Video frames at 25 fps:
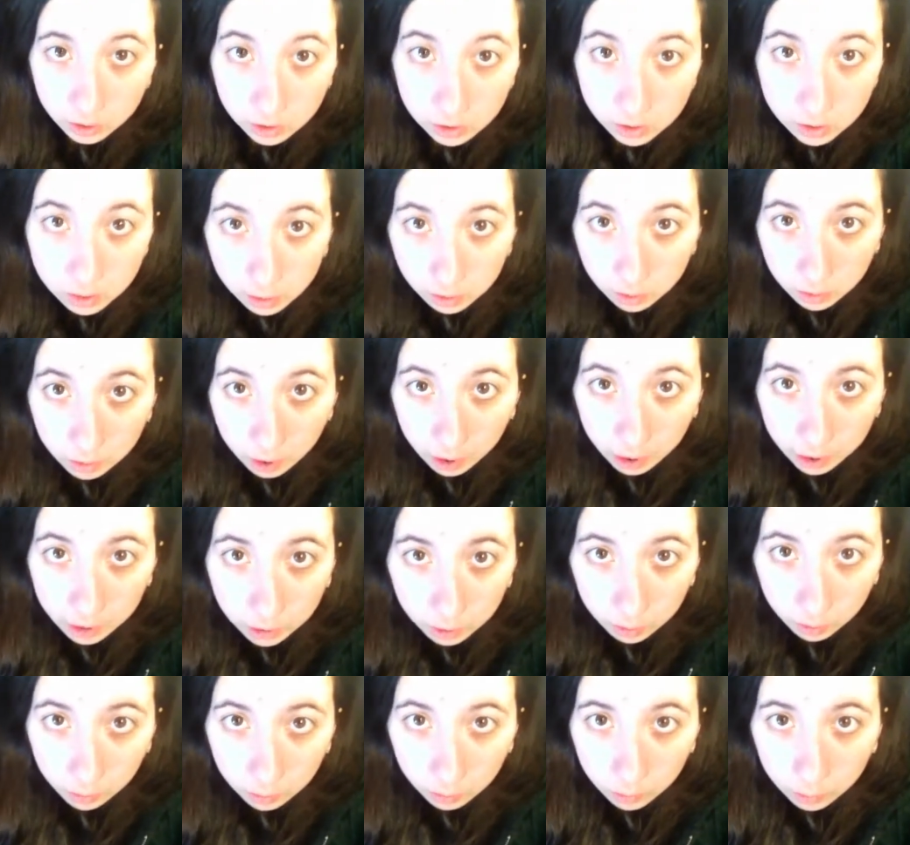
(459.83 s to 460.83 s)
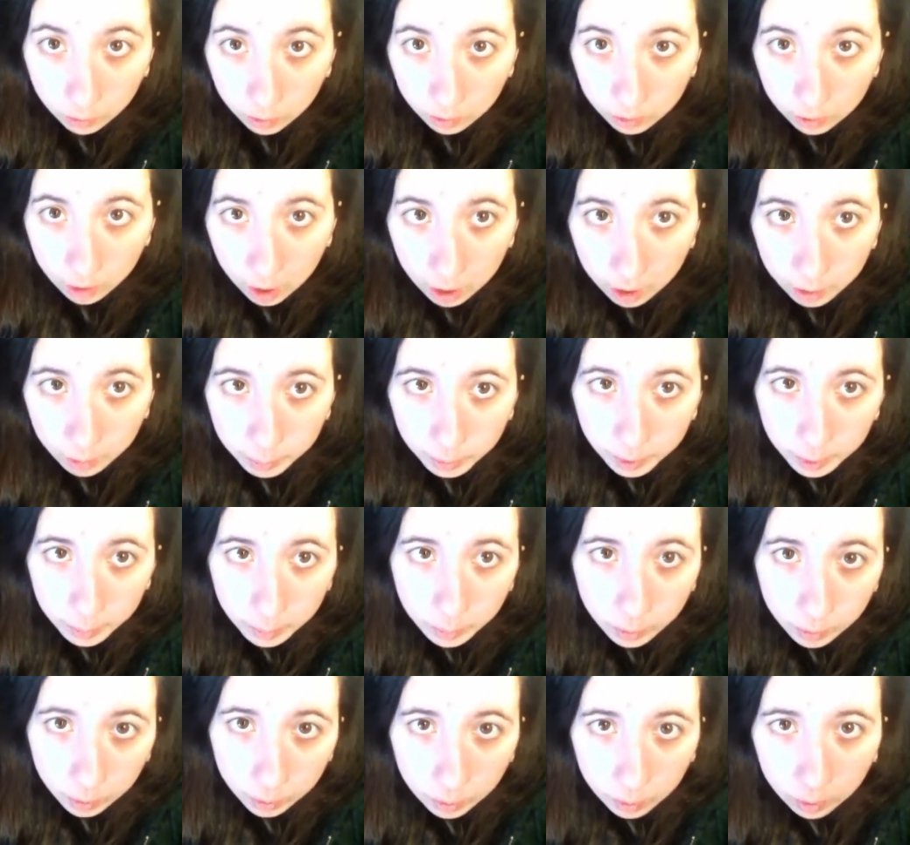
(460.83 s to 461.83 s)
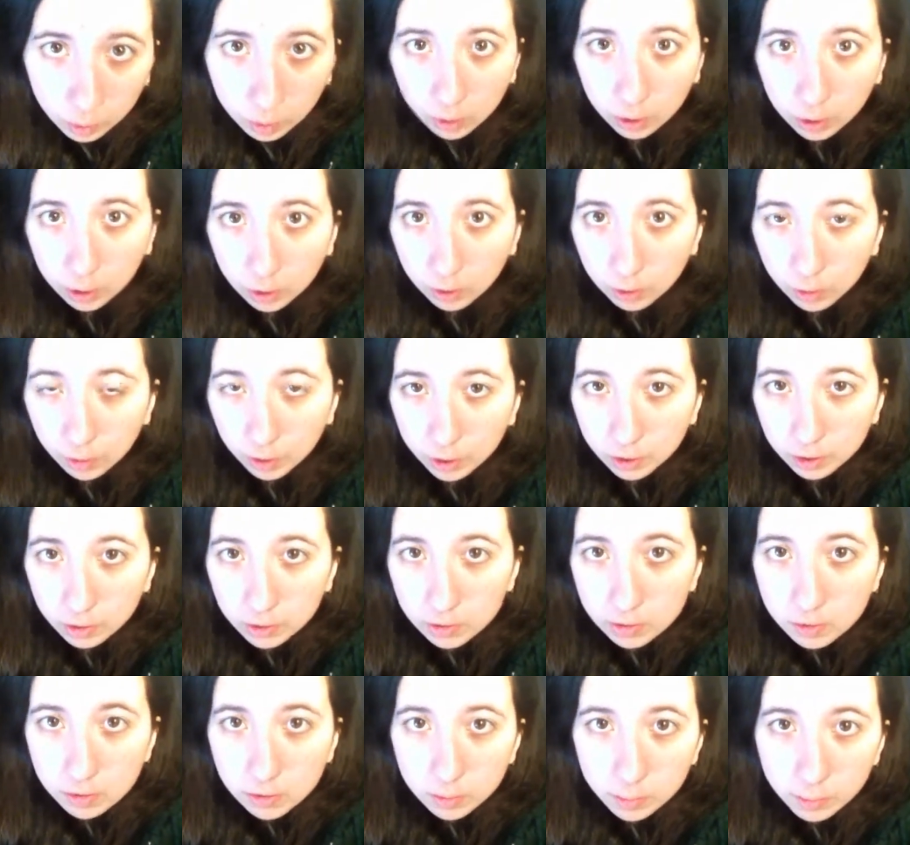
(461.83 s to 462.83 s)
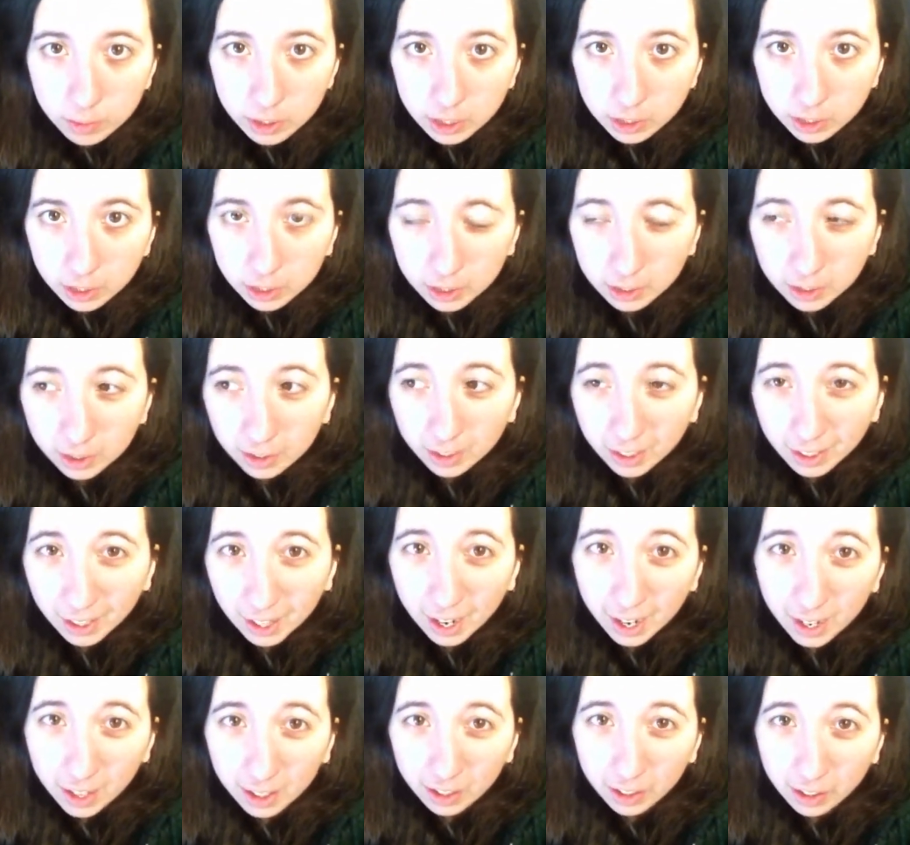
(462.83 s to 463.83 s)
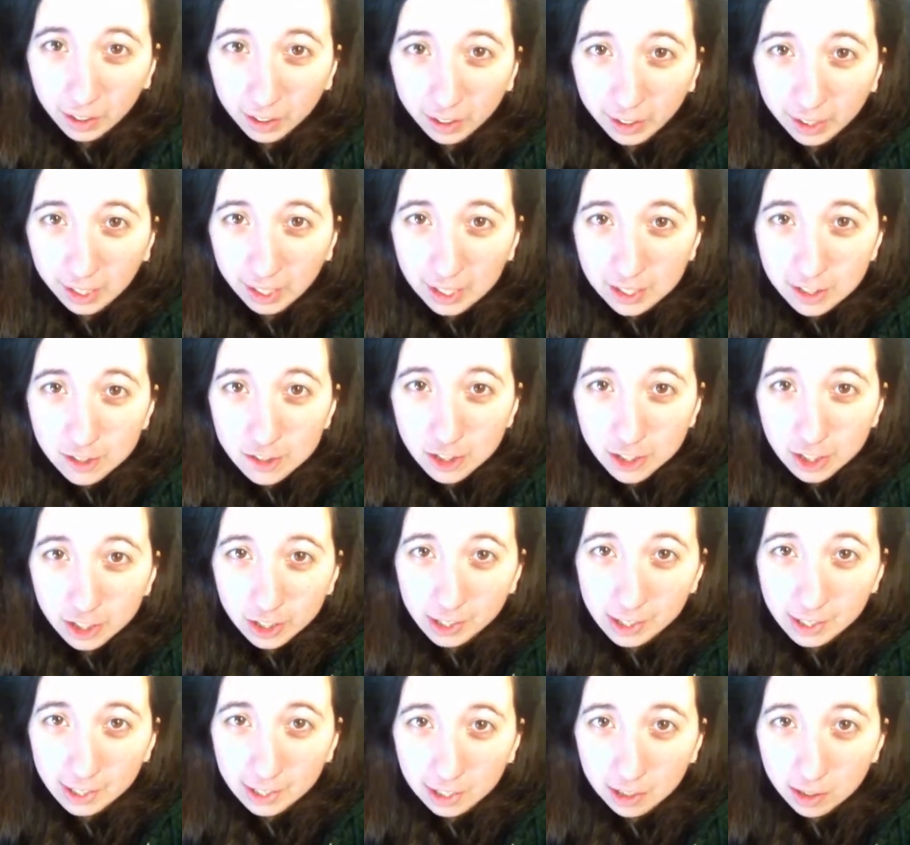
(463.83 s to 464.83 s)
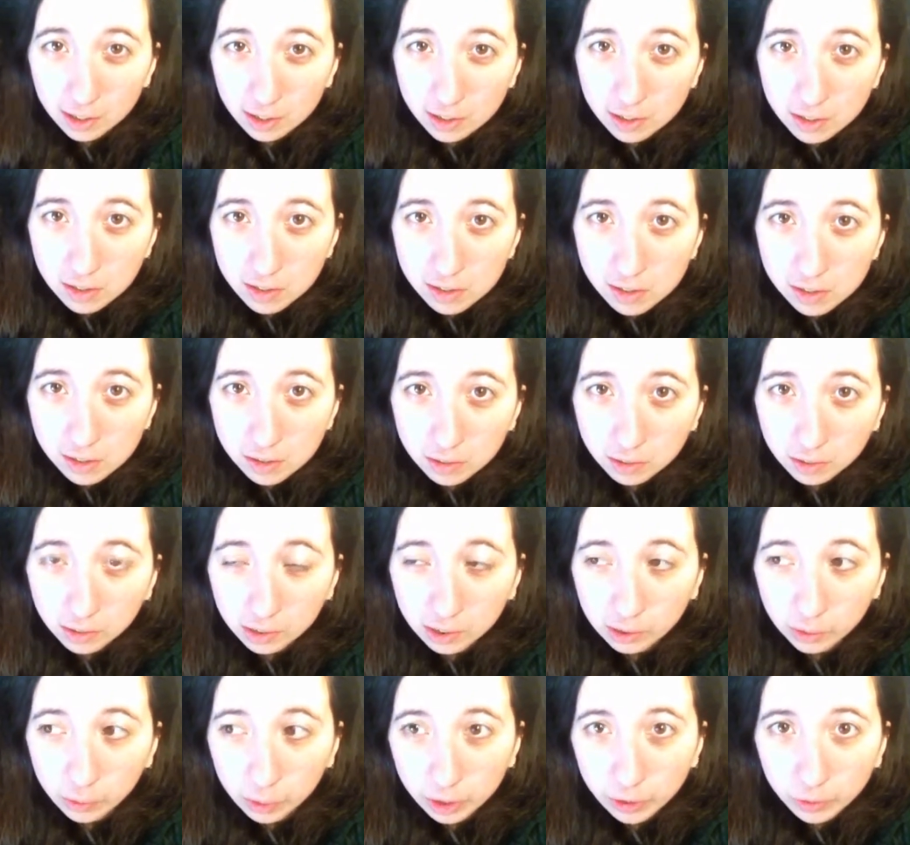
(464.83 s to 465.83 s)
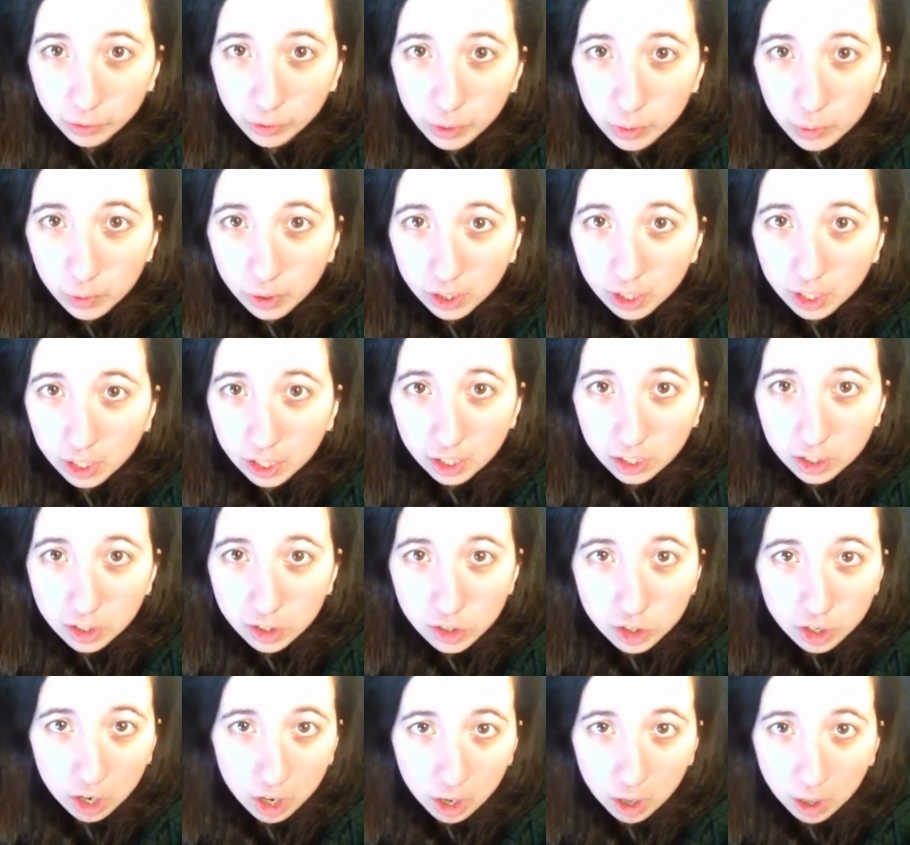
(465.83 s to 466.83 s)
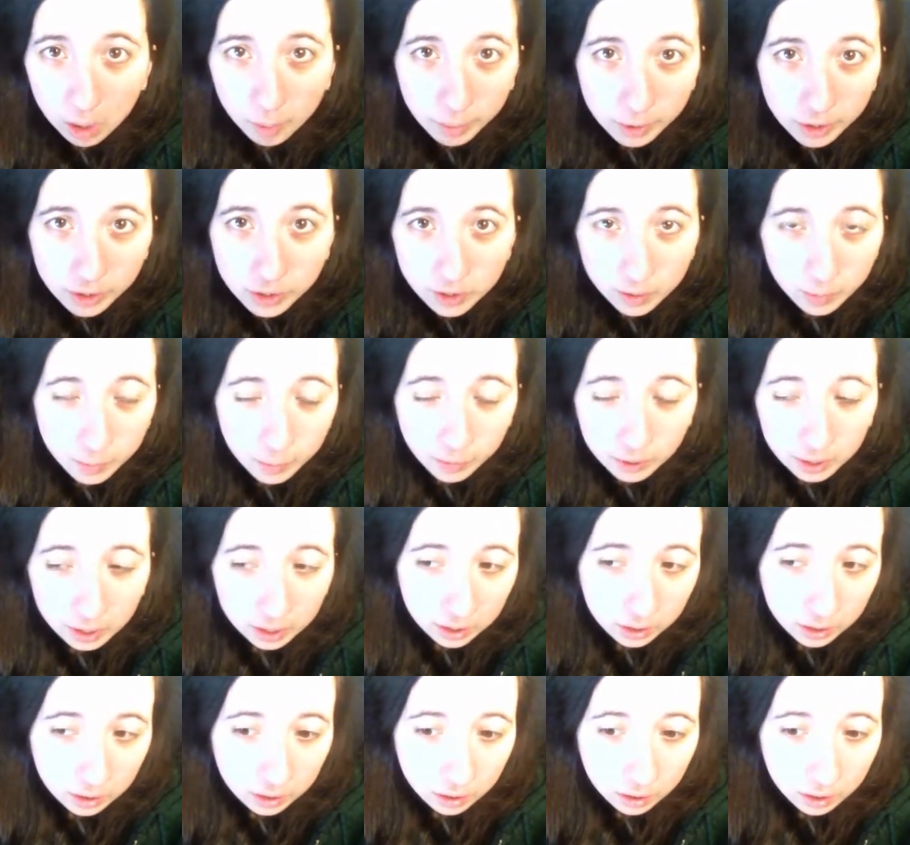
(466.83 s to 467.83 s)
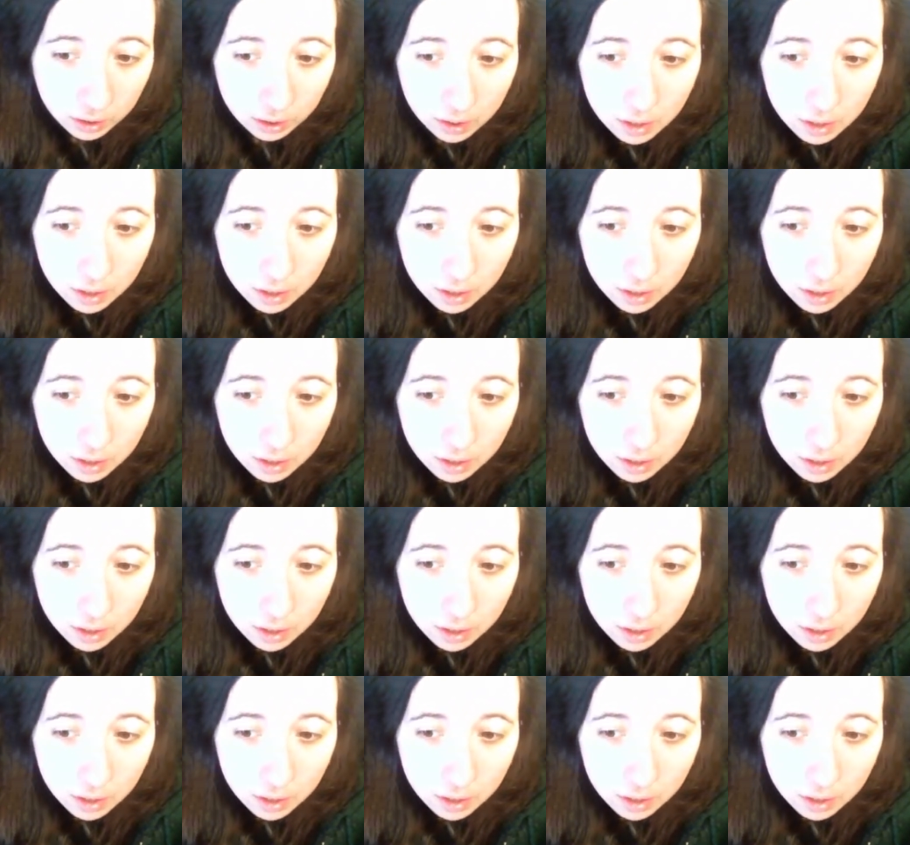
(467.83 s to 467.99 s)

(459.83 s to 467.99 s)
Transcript: So I know a lot of people are going to be like, Kat, you're gauging your ears. What if you want to get a job or something?